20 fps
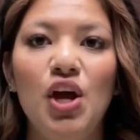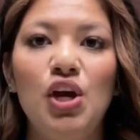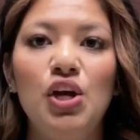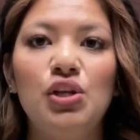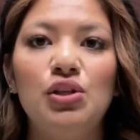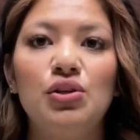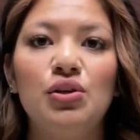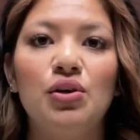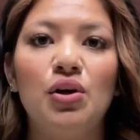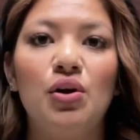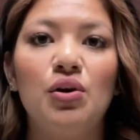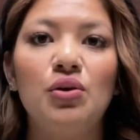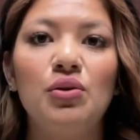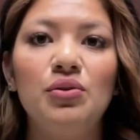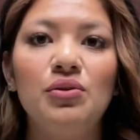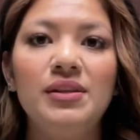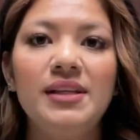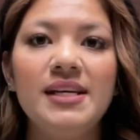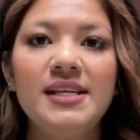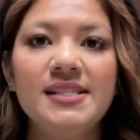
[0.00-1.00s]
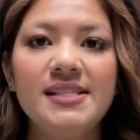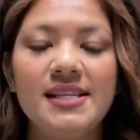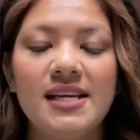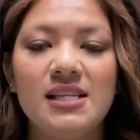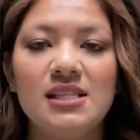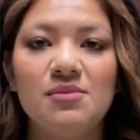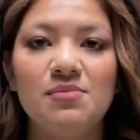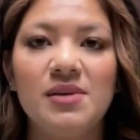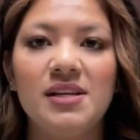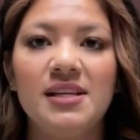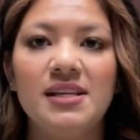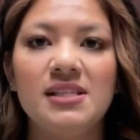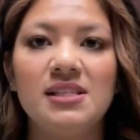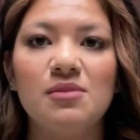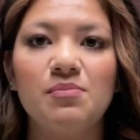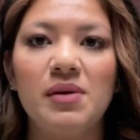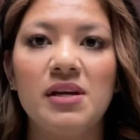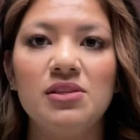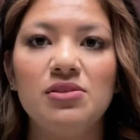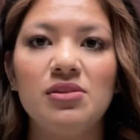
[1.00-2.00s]
To conclude the assessment,
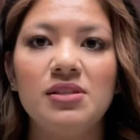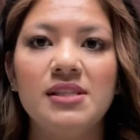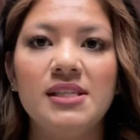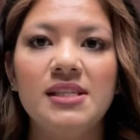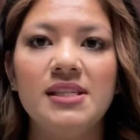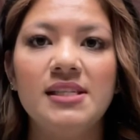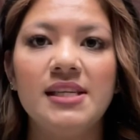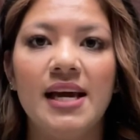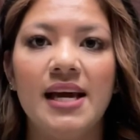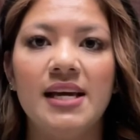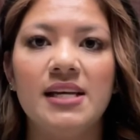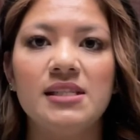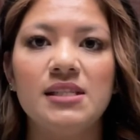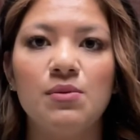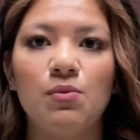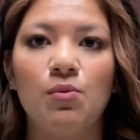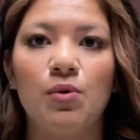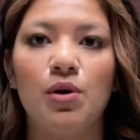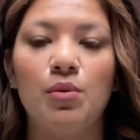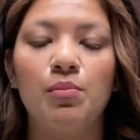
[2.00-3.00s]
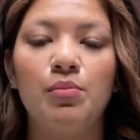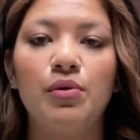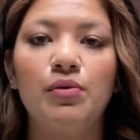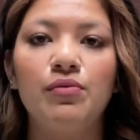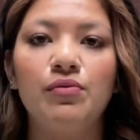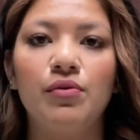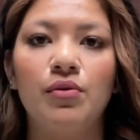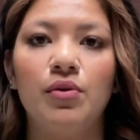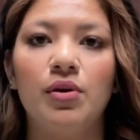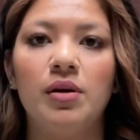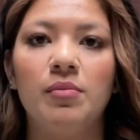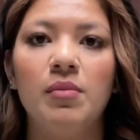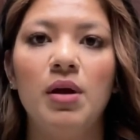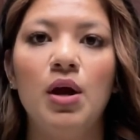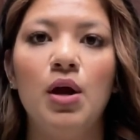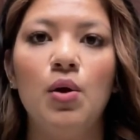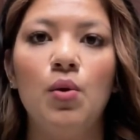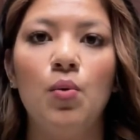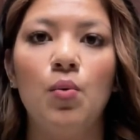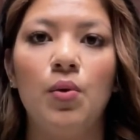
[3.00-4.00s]
specialty tests were performed
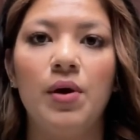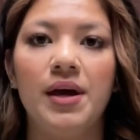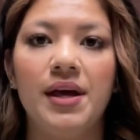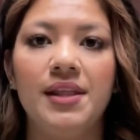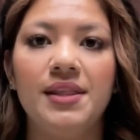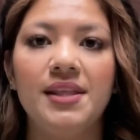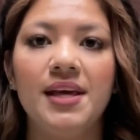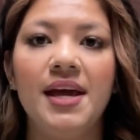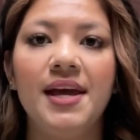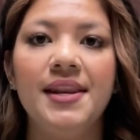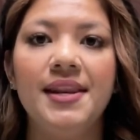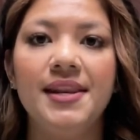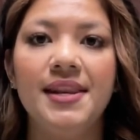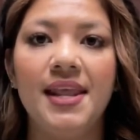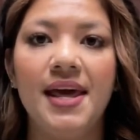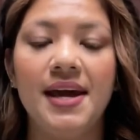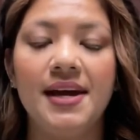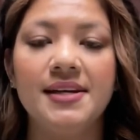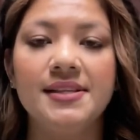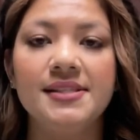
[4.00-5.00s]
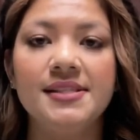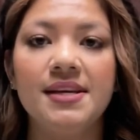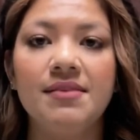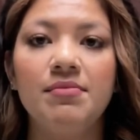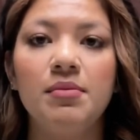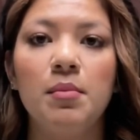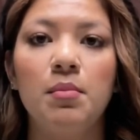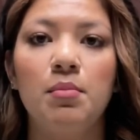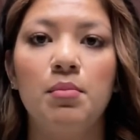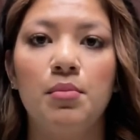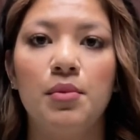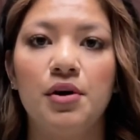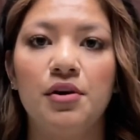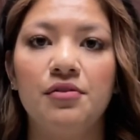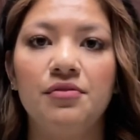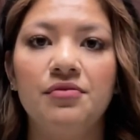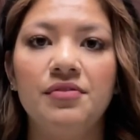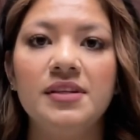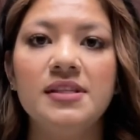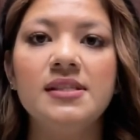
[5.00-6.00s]
with negative
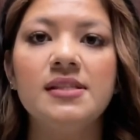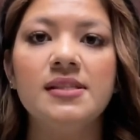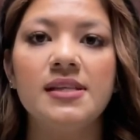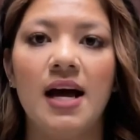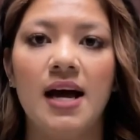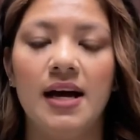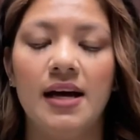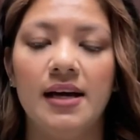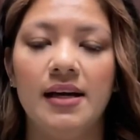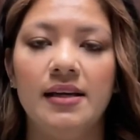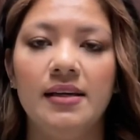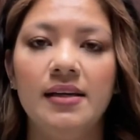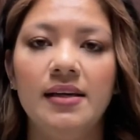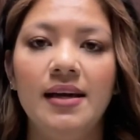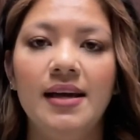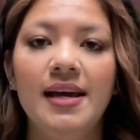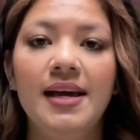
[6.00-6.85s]
Murphy's sign,